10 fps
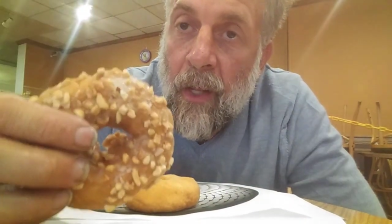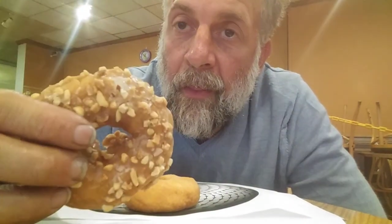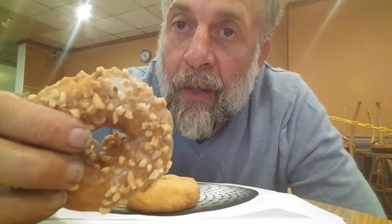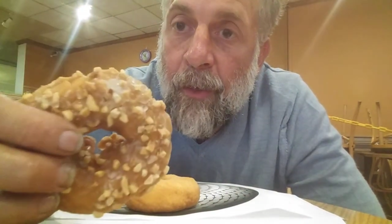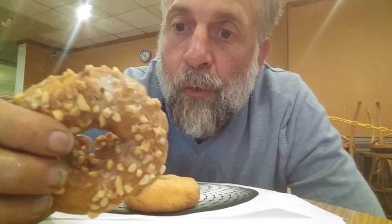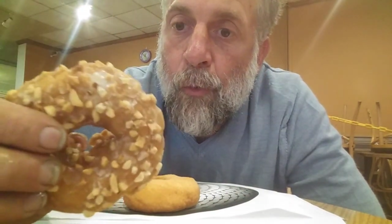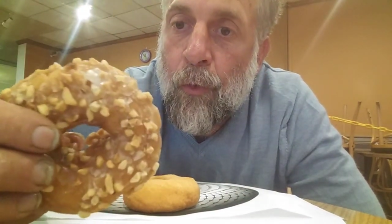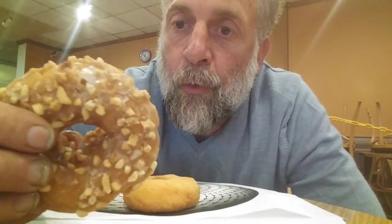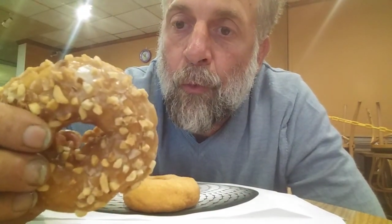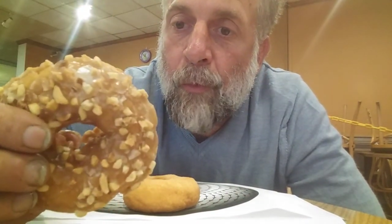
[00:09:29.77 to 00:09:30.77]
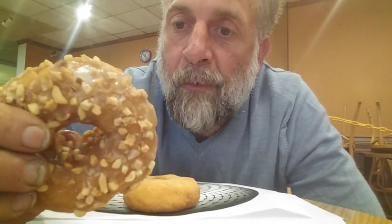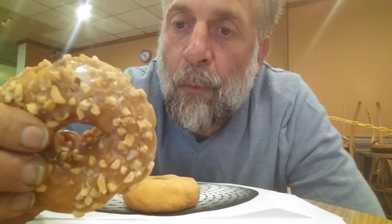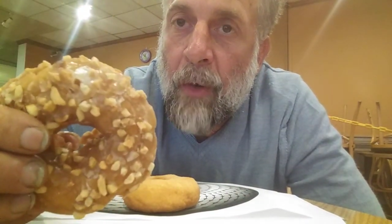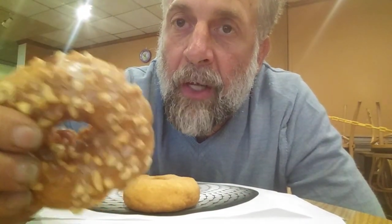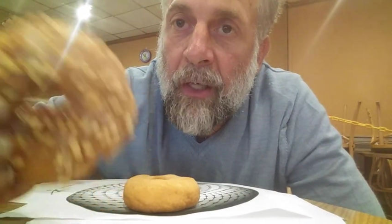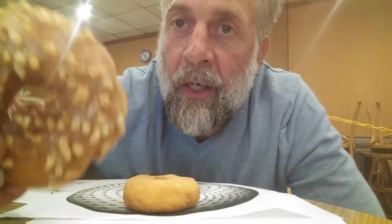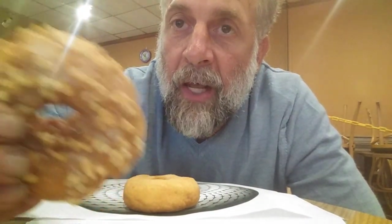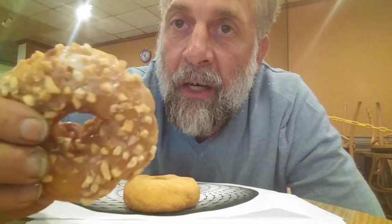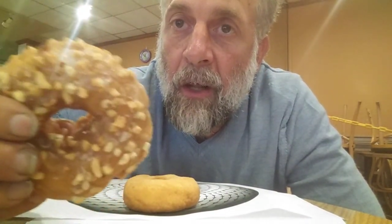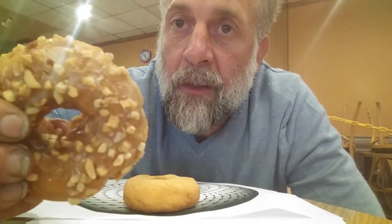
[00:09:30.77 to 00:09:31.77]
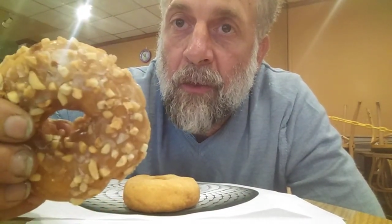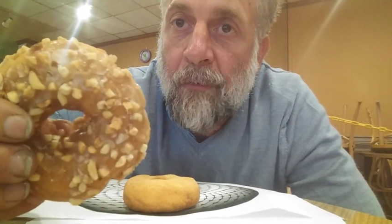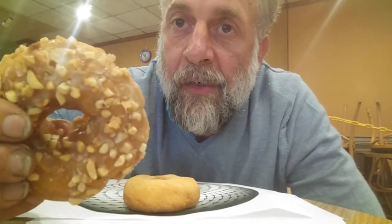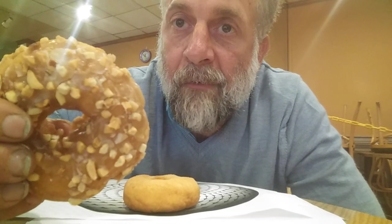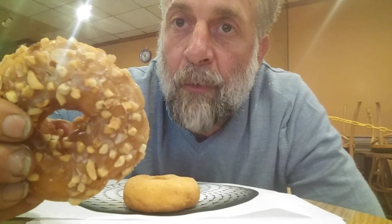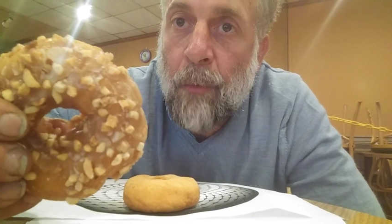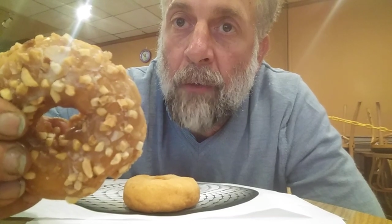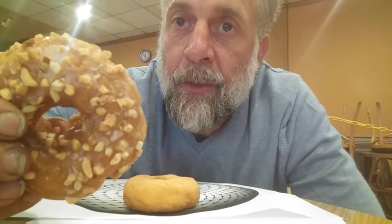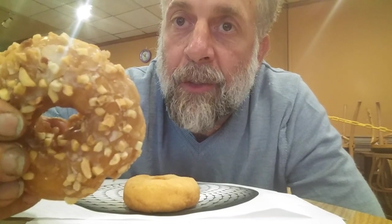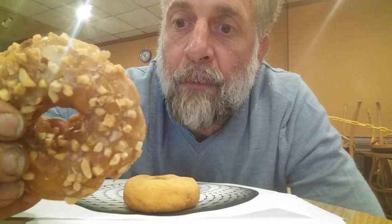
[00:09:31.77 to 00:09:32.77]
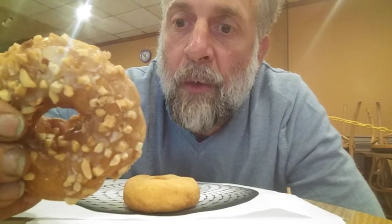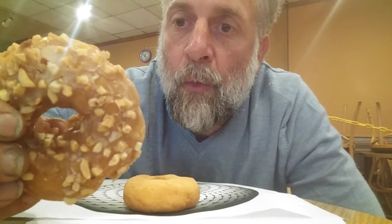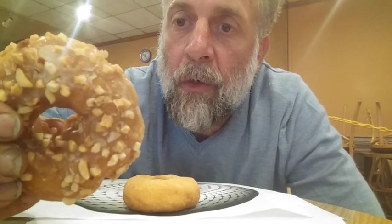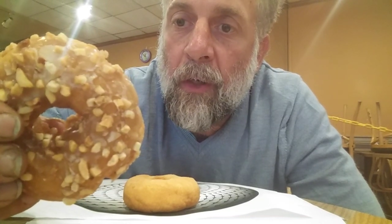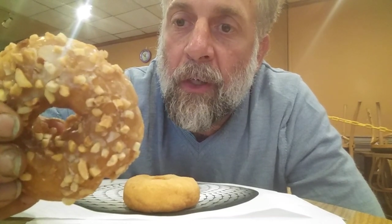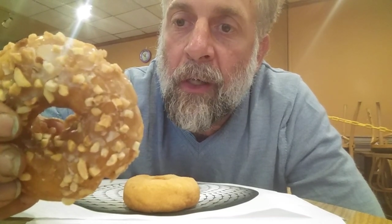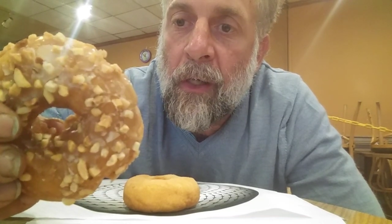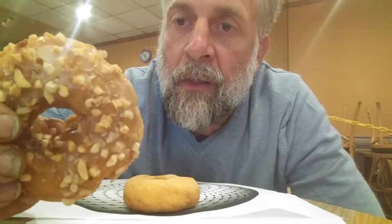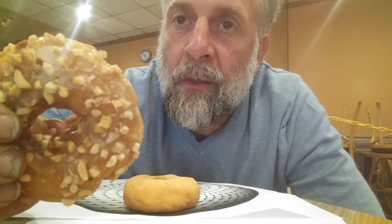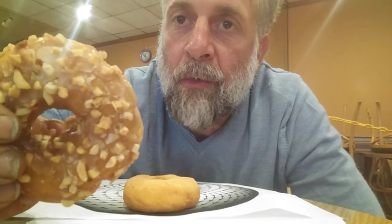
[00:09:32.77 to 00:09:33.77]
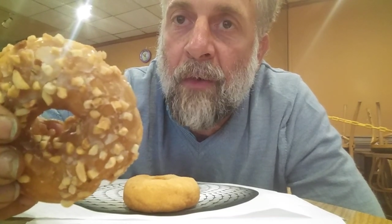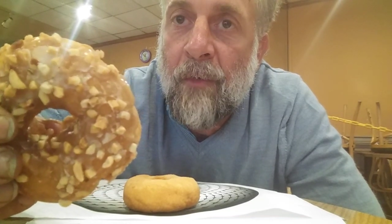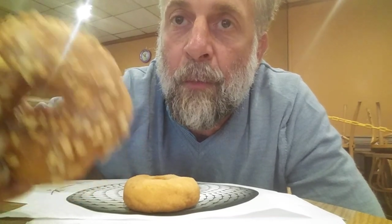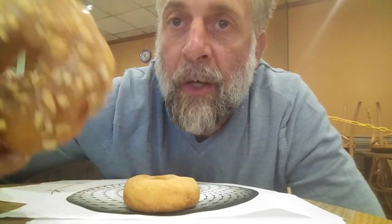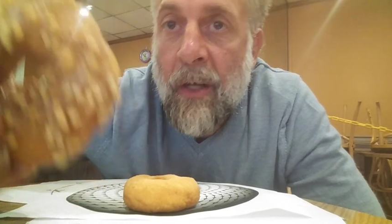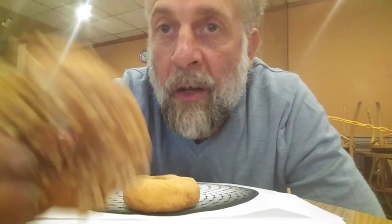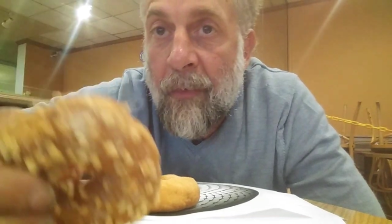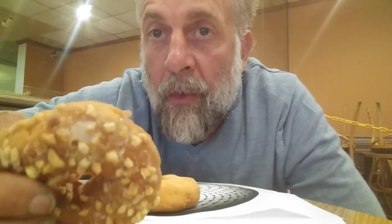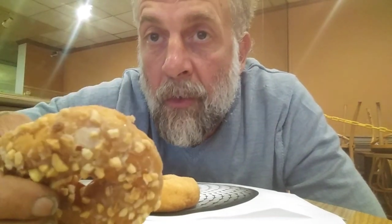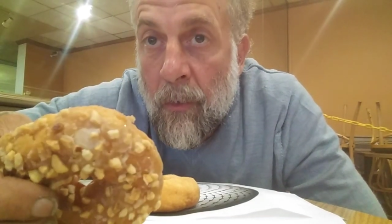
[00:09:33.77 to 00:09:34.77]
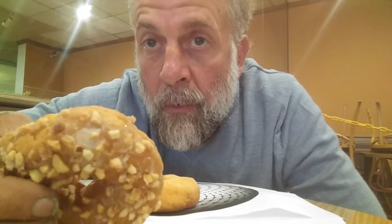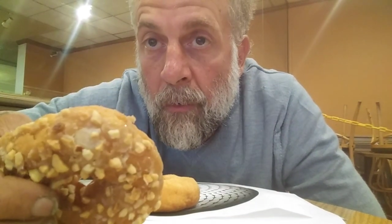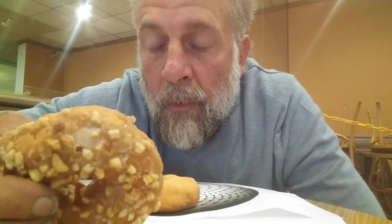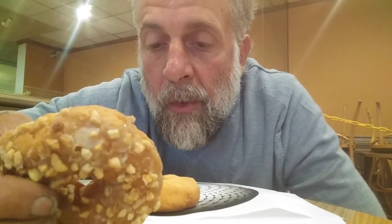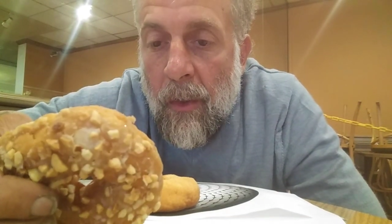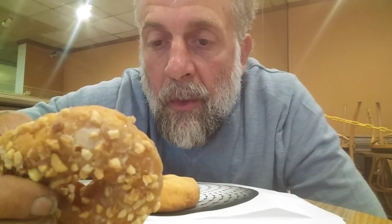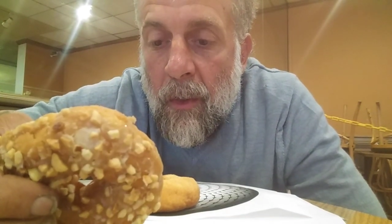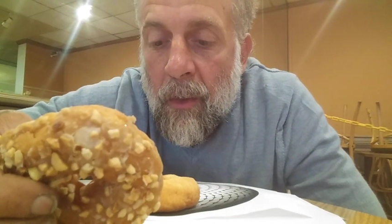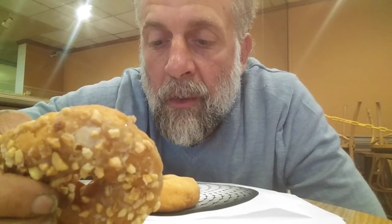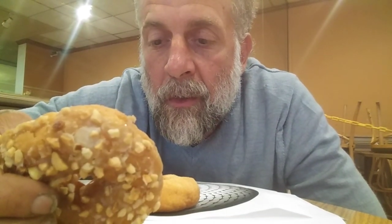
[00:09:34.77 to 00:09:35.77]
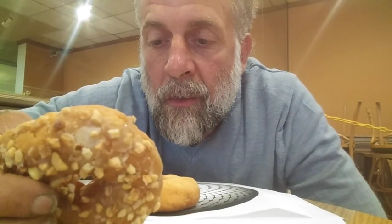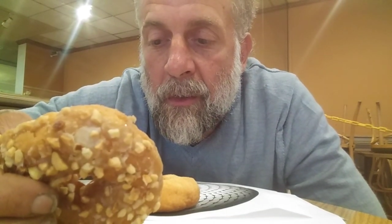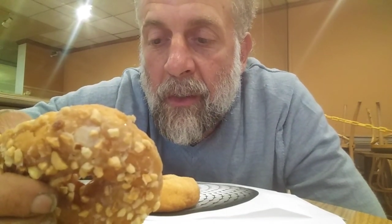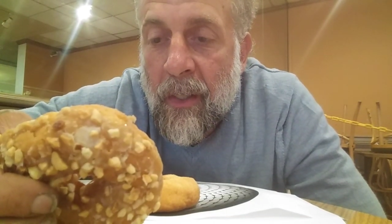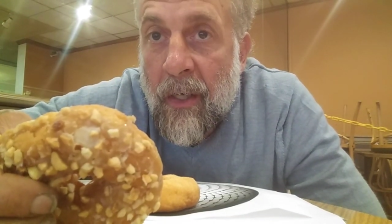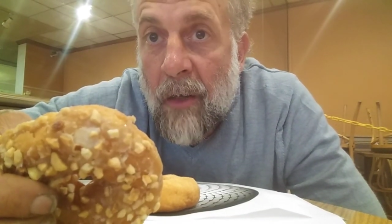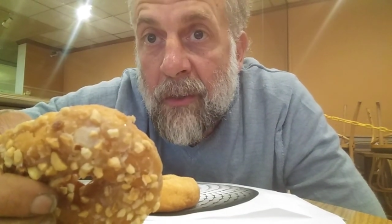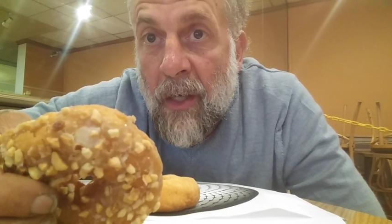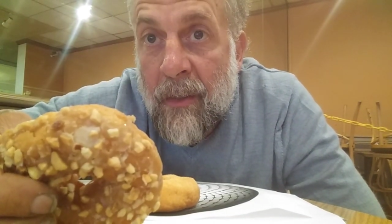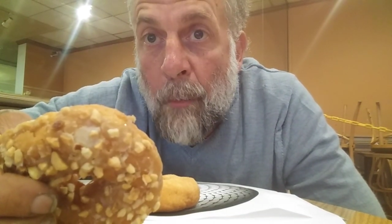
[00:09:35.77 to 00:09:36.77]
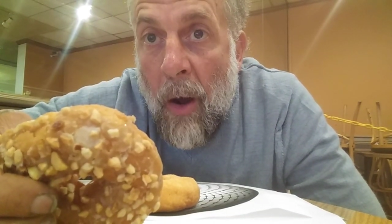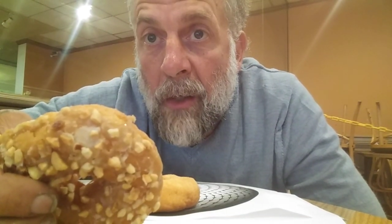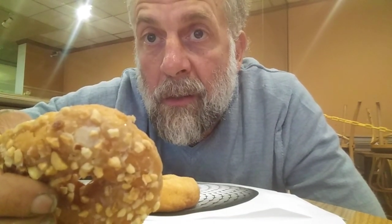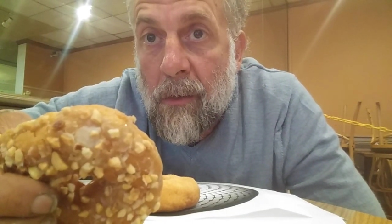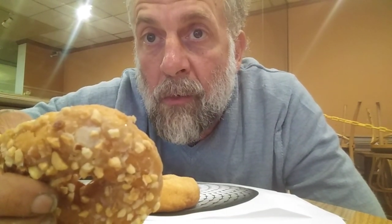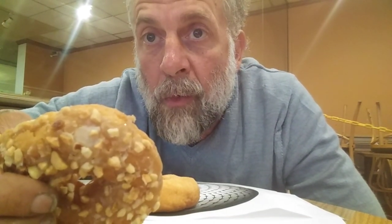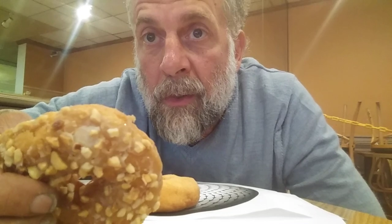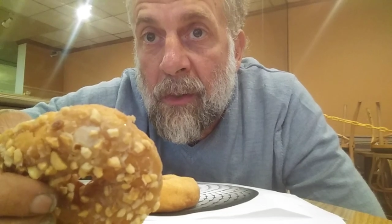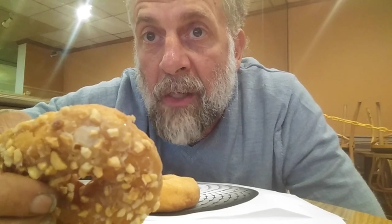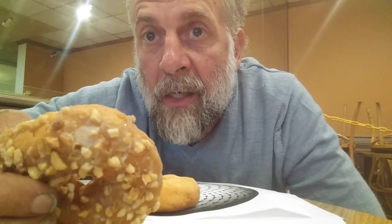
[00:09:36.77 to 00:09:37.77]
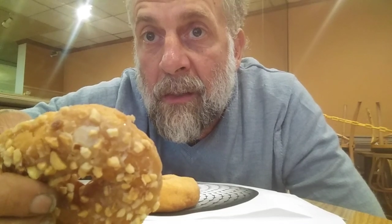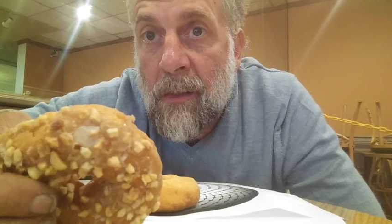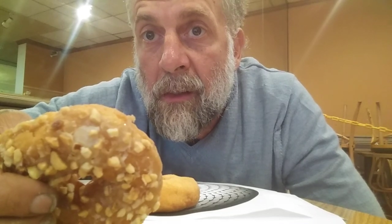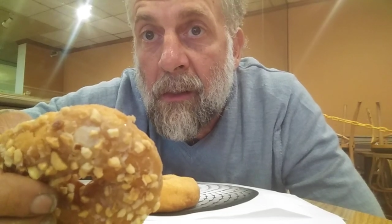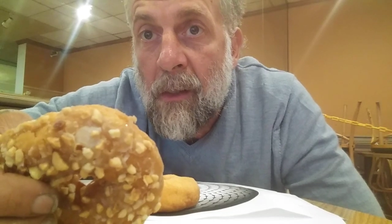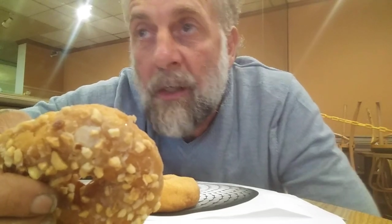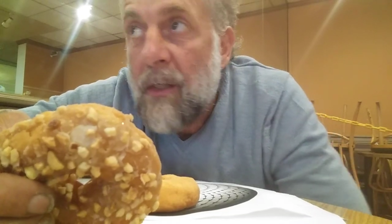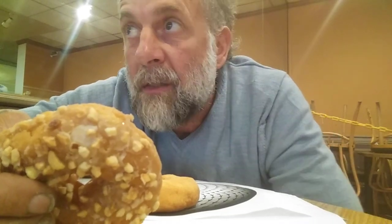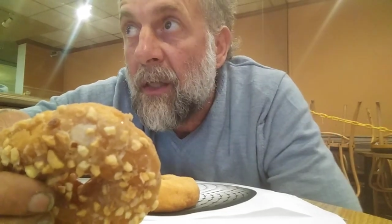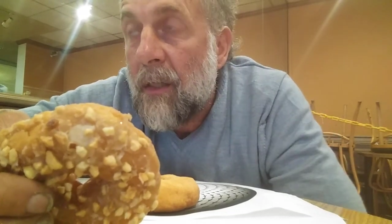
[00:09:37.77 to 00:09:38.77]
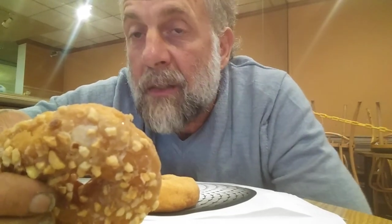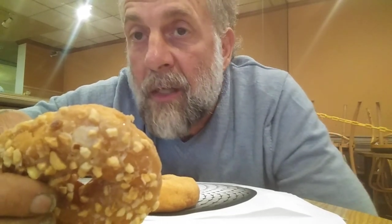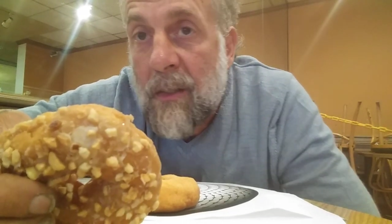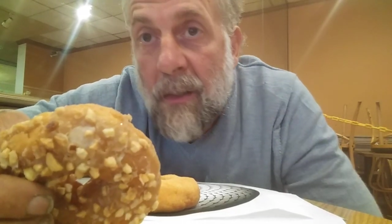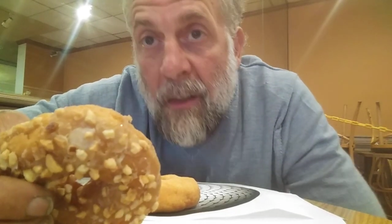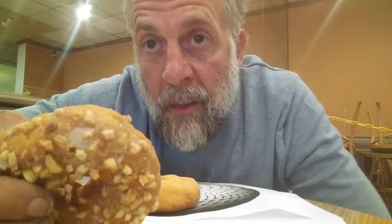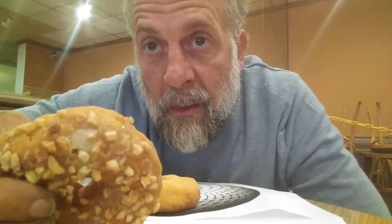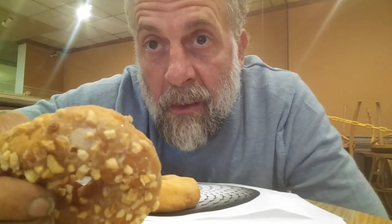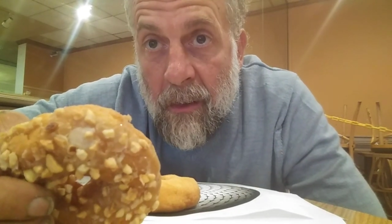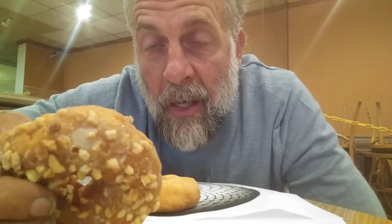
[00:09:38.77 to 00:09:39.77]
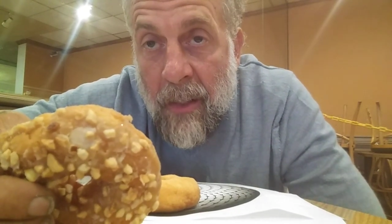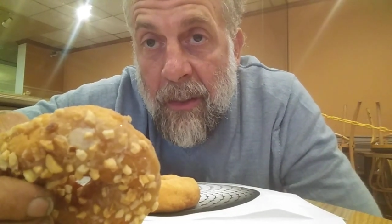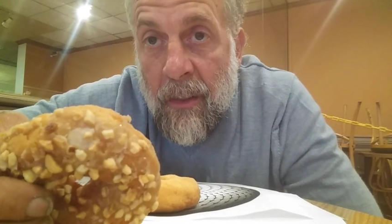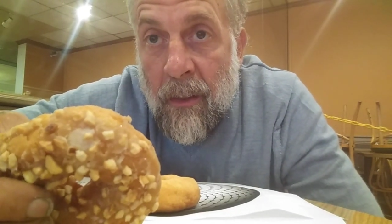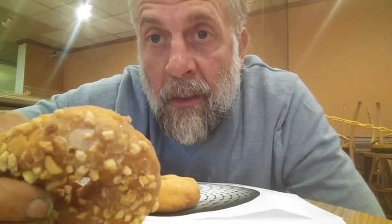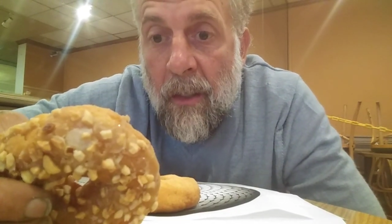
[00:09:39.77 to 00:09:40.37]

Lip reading: thank you to River Break and Landlocked Surfing for publishing my work, and to everybody out there who is thinking outside the box, who understands that Nikola Tesla is actually